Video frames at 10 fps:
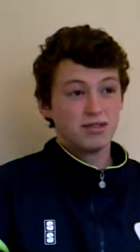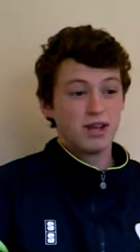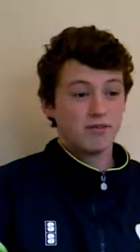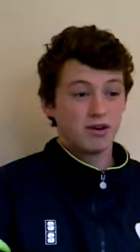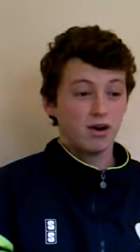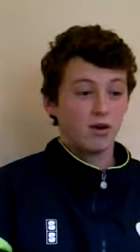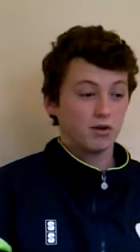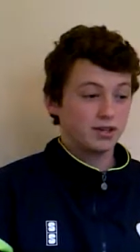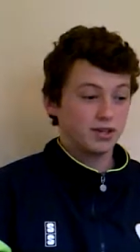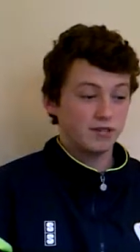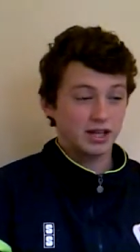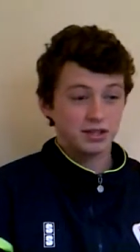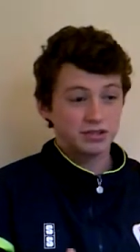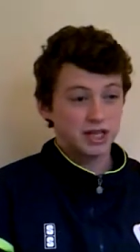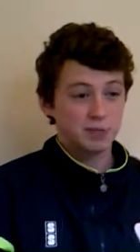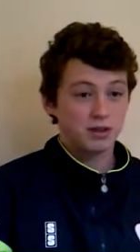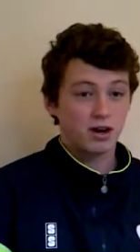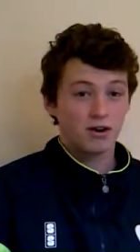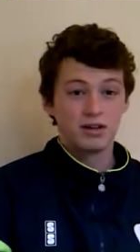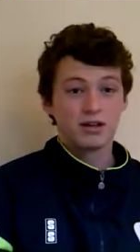different all the different England teams
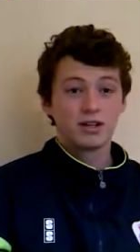are.